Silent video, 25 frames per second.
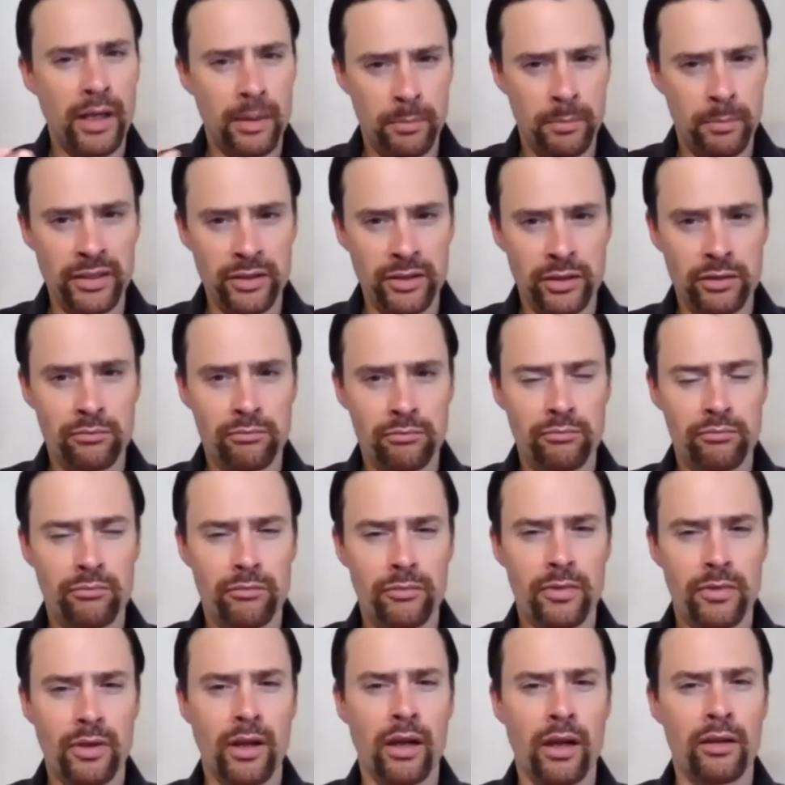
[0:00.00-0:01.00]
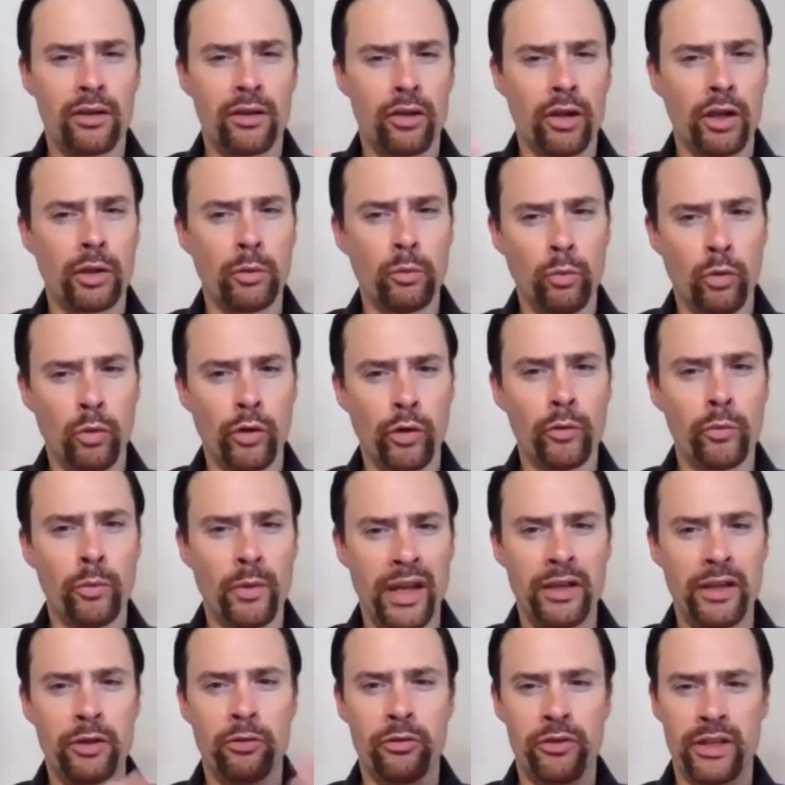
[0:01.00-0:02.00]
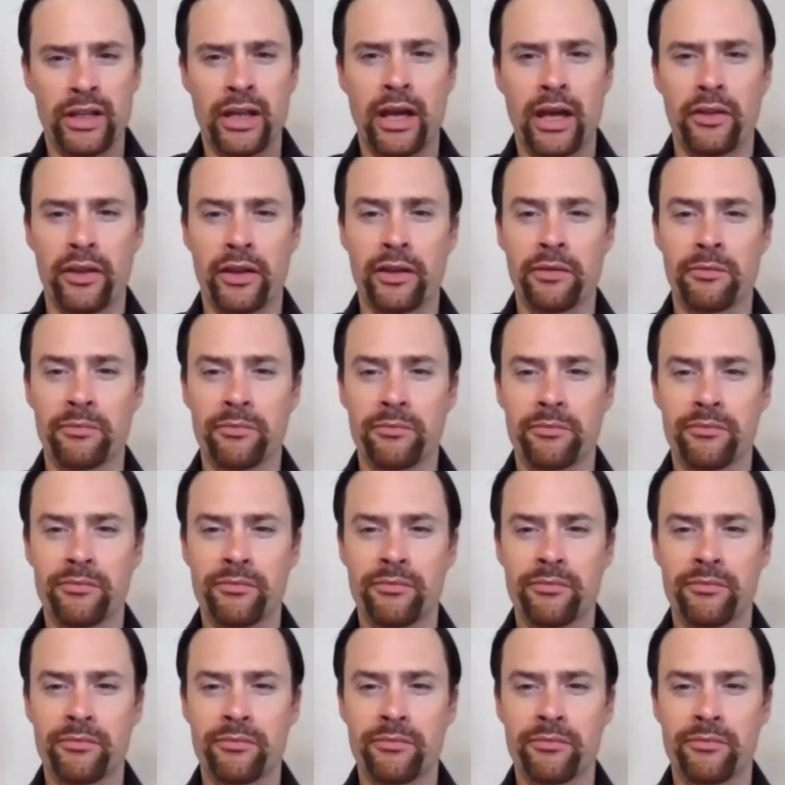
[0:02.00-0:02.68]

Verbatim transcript: opinion, going one way or the other.